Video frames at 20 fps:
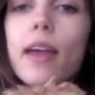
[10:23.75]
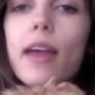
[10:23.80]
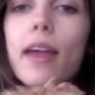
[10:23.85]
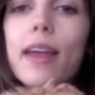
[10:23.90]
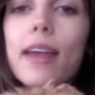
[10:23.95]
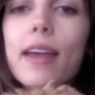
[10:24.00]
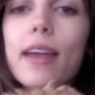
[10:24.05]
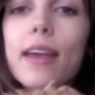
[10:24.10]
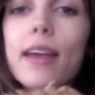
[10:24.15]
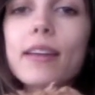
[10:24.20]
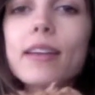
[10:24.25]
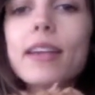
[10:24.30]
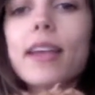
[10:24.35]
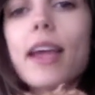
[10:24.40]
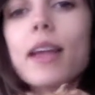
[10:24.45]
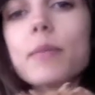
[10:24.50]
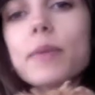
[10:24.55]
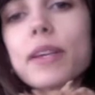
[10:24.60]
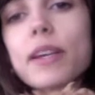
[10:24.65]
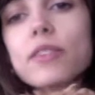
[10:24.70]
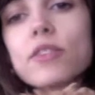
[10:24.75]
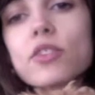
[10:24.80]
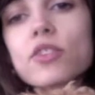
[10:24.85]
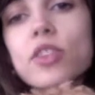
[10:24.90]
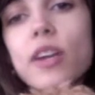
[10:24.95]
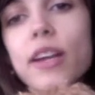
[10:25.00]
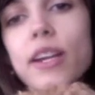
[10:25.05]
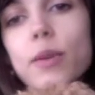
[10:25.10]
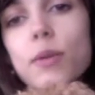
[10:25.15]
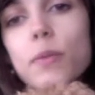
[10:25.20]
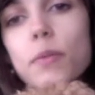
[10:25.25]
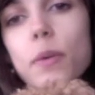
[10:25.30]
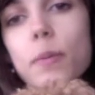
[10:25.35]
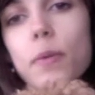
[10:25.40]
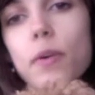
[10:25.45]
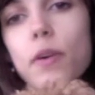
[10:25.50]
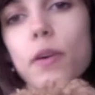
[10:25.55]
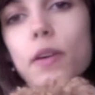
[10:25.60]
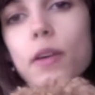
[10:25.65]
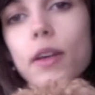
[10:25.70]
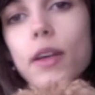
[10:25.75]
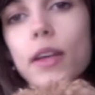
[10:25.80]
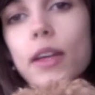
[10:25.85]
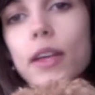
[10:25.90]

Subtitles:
And again, because you're chatting with people,